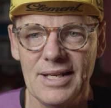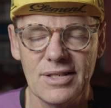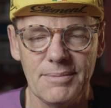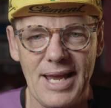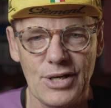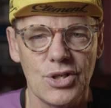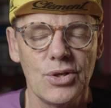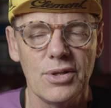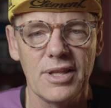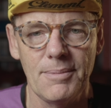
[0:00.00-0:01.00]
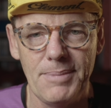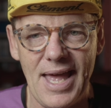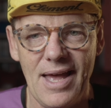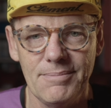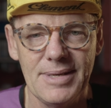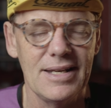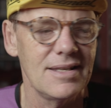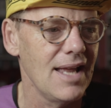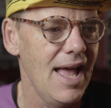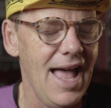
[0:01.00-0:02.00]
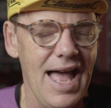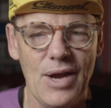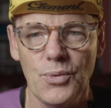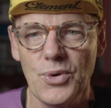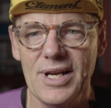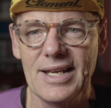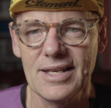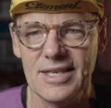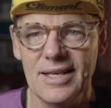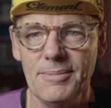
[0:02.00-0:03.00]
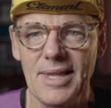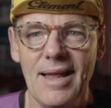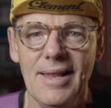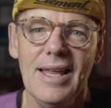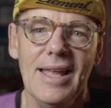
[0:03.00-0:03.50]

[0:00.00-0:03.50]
needs to make sure that the power meters are reading similar.